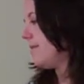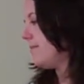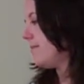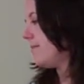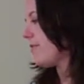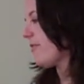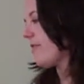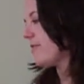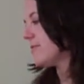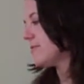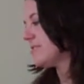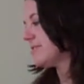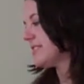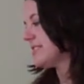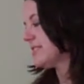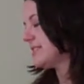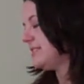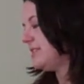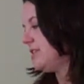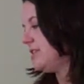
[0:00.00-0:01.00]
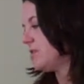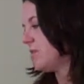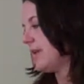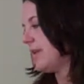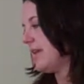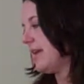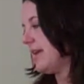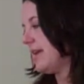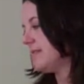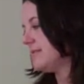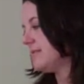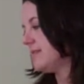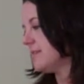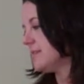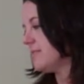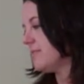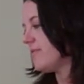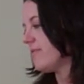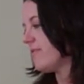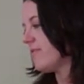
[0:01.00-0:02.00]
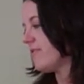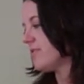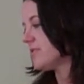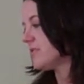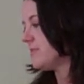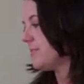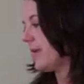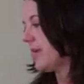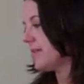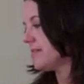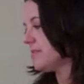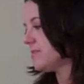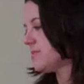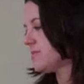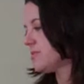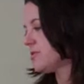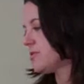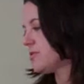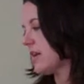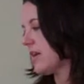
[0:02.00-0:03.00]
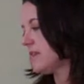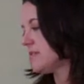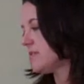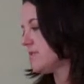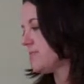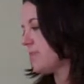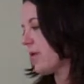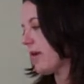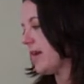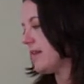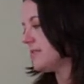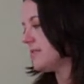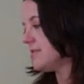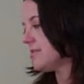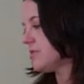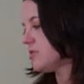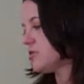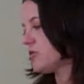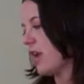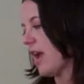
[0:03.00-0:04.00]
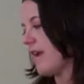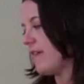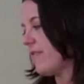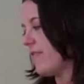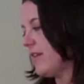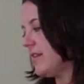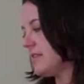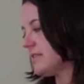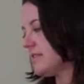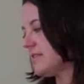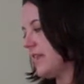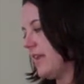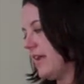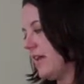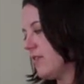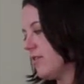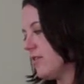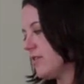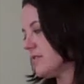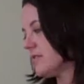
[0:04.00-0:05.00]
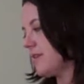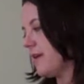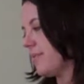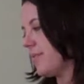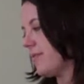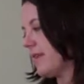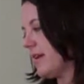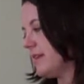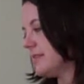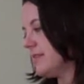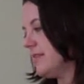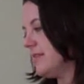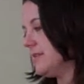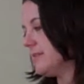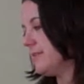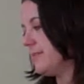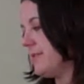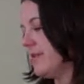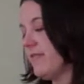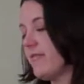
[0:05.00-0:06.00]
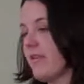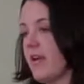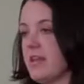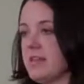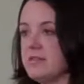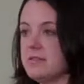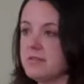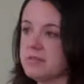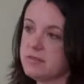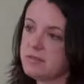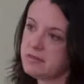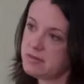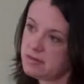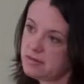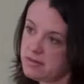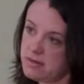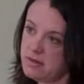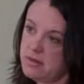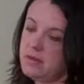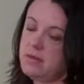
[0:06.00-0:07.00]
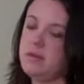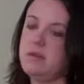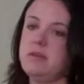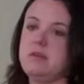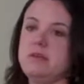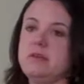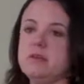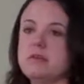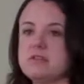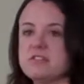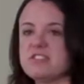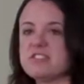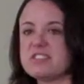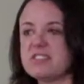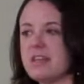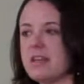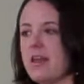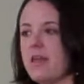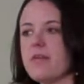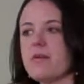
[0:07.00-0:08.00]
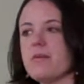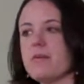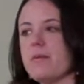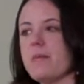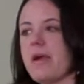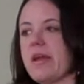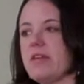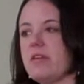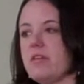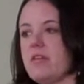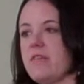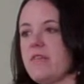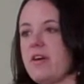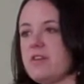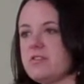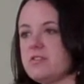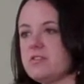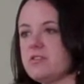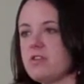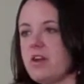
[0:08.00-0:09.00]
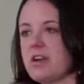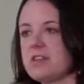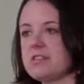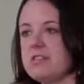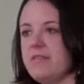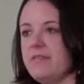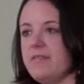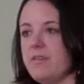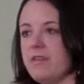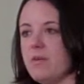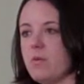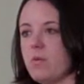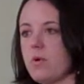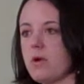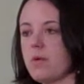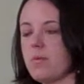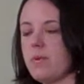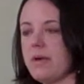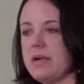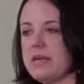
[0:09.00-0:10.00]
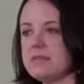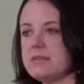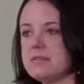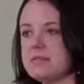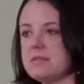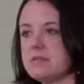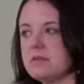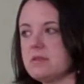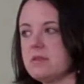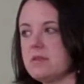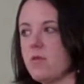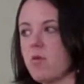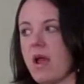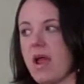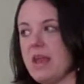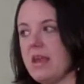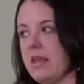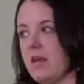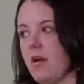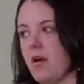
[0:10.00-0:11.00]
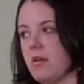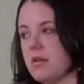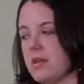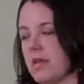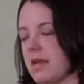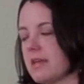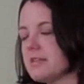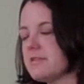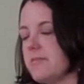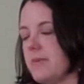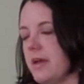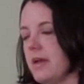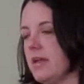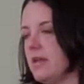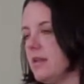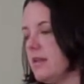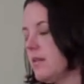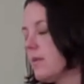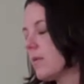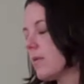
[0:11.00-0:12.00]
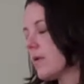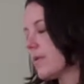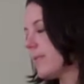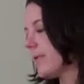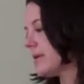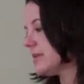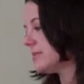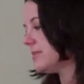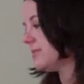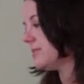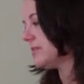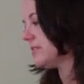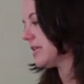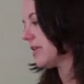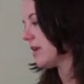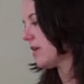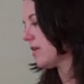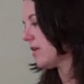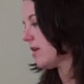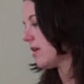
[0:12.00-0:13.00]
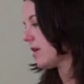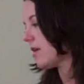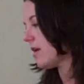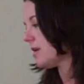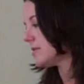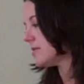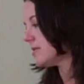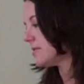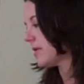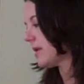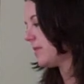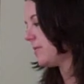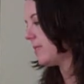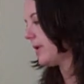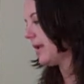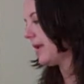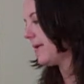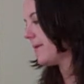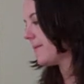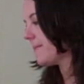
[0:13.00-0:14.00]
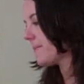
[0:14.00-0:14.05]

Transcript: Proverbs 16:28 says, "A perverse man spreads strife, and slander separates intimate friends." Just another reminder of how destructive in the workplace, or any context, but in the workplace in particular, gossip can be.